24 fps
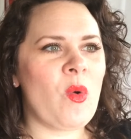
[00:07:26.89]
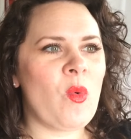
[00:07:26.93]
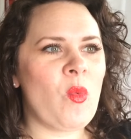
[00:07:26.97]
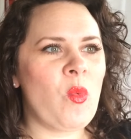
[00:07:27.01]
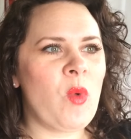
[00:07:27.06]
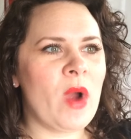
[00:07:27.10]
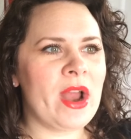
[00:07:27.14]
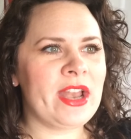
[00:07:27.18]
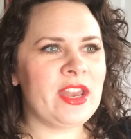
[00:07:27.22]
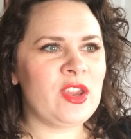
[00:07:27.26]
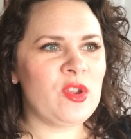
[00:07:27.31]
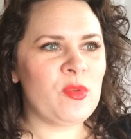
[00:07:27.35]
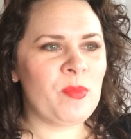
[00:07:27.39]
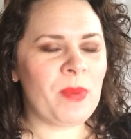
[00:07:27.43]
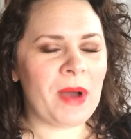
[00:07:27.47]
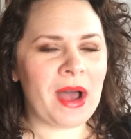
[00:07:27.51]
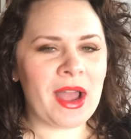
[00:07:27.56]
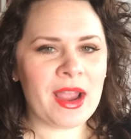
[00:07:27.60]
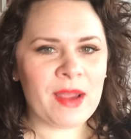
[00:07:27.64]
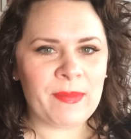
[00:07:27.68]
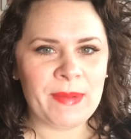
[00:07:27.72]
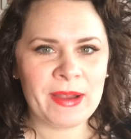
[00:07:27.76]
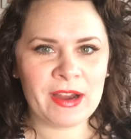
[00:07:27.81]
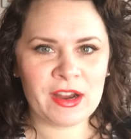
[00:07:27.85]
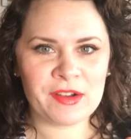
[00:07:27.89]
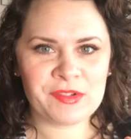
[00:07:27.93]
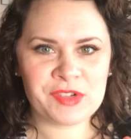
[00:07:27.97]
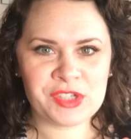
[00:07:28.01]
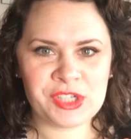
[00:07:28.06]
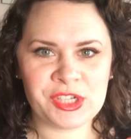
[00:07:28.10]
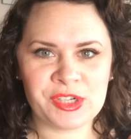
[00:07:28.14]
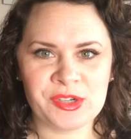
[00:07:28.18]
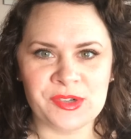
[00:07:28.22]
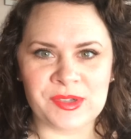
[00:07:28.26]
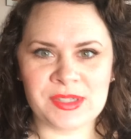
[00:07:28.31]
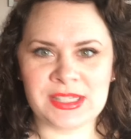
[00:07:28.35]
When you buy a pair of
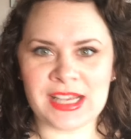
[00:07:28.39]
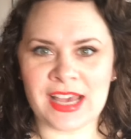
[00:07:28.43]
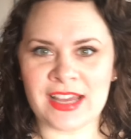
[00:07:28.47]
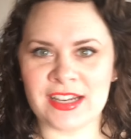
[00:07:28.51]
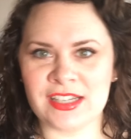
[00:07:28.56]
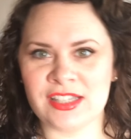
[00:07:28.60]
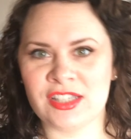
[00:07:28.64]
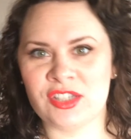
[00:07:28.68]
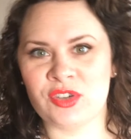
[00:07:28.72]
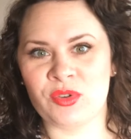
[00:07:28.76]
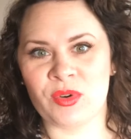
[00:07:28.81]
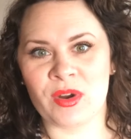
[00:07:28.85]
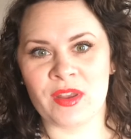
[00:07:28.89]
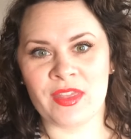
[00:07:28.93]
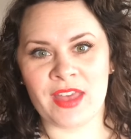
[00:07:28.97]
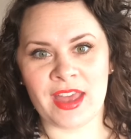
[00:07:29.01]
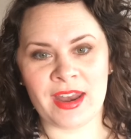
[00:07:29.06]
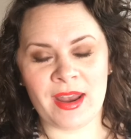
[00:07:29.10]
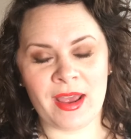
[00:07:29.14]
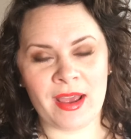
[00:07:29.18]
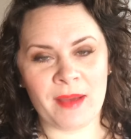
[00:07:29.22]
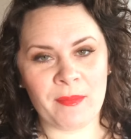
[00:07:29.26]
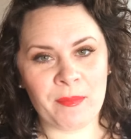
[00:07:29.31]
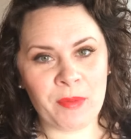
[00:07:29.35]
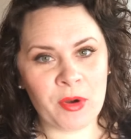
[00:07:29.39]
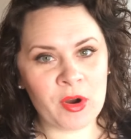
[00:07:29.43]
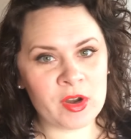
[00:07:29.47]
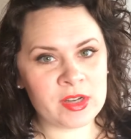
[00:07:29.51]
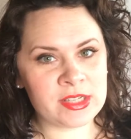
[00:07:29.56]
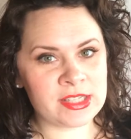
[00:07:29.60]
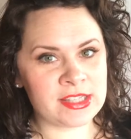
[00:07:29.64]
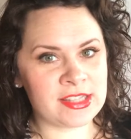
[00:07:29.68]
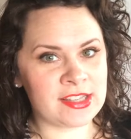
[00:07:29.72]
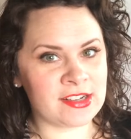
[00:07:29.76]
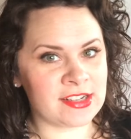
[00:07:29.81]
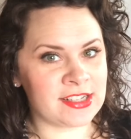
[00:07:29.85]
shoes at a store that
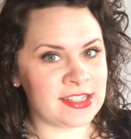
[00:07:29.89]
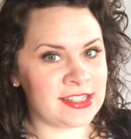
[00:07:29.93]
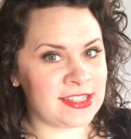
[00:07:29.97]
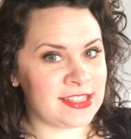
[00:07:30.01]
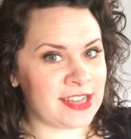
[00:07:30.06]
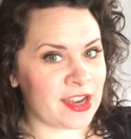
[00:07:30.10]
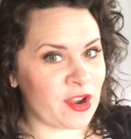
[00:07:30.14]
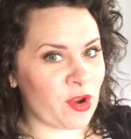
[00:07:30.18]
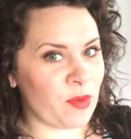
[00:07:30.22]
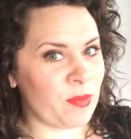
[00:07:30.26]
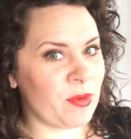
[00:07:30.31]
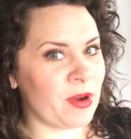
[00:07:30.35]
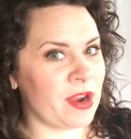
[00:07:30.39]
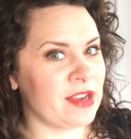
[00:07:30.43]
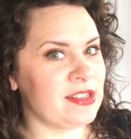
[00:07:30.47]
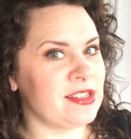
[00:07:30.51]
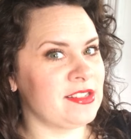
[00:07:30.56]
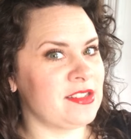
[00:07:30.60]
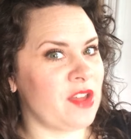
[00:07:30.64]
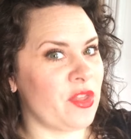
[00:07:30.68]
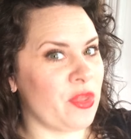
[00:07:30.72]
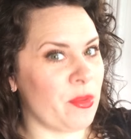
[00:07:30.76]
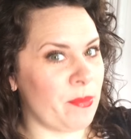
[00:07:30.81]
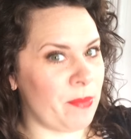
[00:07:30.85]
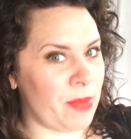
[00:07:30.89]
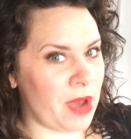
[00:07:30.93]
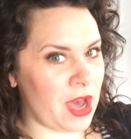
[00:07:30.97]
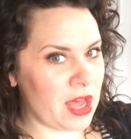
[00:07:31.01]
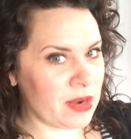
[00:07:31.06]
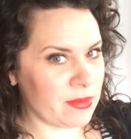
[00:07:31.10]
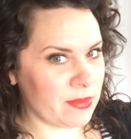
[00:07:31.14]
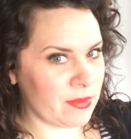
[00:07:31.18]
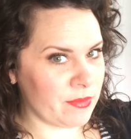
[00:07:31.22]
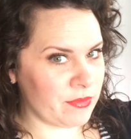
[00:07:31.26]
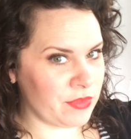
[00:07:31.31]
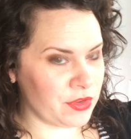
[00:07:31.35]
puts their sticker prices on the
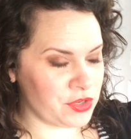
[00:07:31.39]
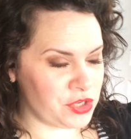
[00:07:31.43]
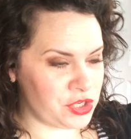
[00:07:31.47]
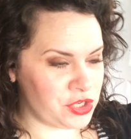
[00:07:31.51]
bottom of the